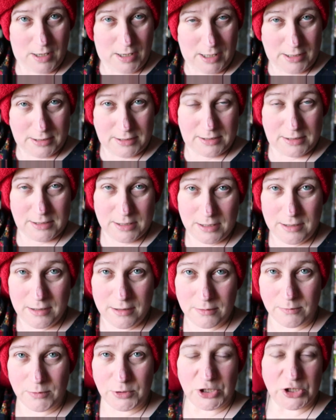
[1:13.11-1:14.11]
and
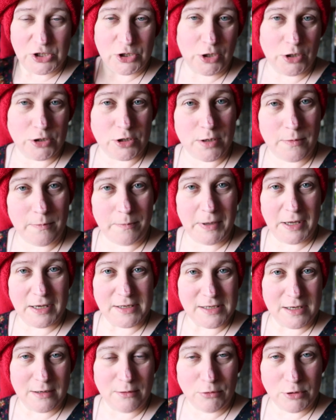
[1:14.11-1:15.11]
which is good
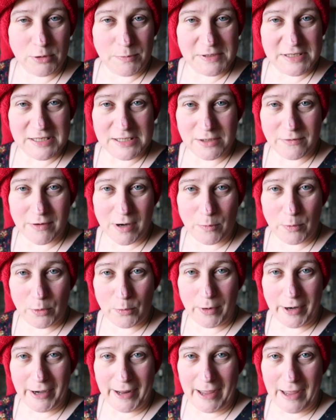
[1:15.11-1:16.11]
because I'm going to be sitting around with
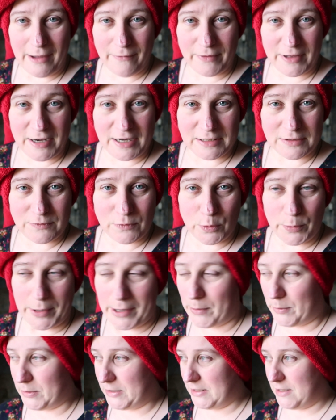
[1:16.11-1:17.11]
wet hair for the next few
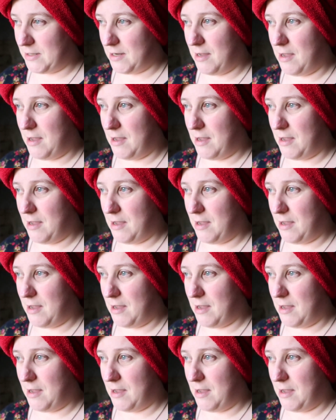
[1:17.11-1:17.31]
hours.